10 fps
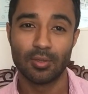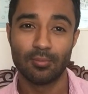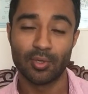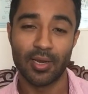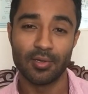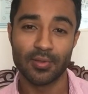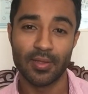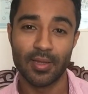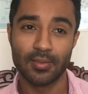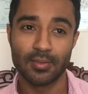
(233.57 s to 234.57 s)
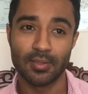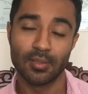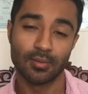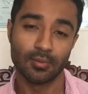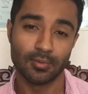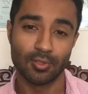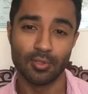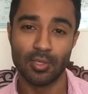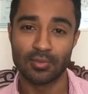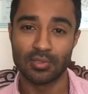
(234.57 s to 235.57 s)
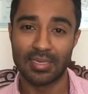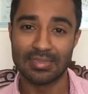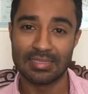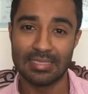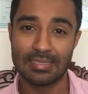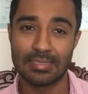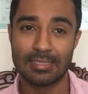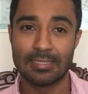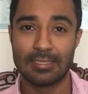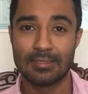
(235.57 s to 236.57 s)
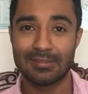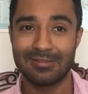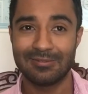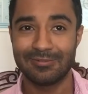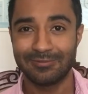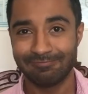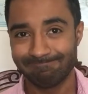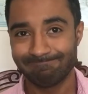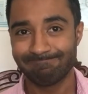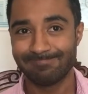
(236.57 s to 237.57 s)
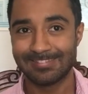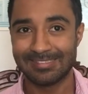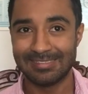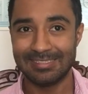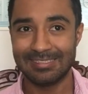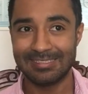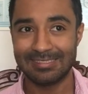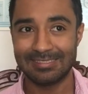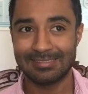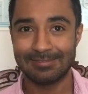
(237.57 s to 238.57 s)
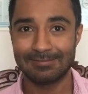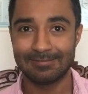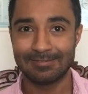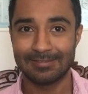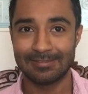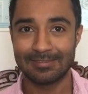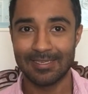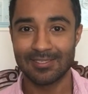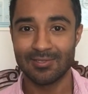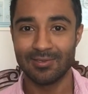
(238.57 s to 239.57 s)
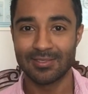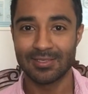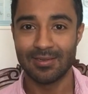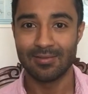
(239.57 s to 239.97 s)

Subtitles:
prior to that in 2019. So, yeah, I guess you could say